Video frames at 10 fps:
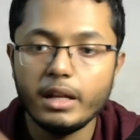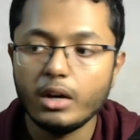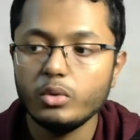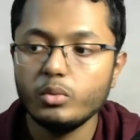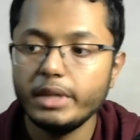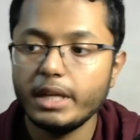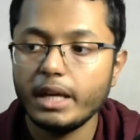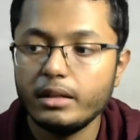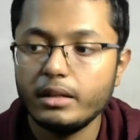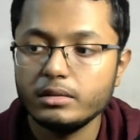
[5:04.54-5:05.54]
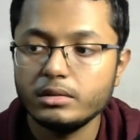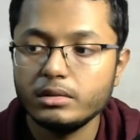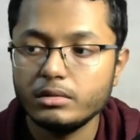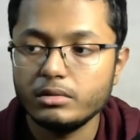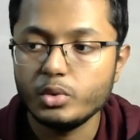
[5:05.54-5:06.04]
And now we can
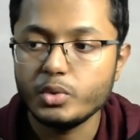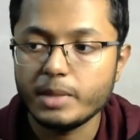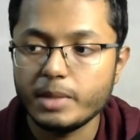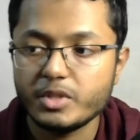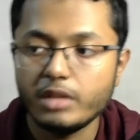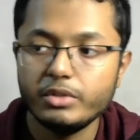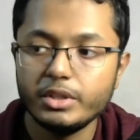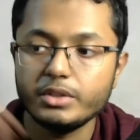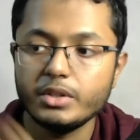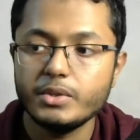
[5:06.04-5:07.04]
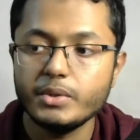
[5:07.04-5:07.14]
do some stuff with it.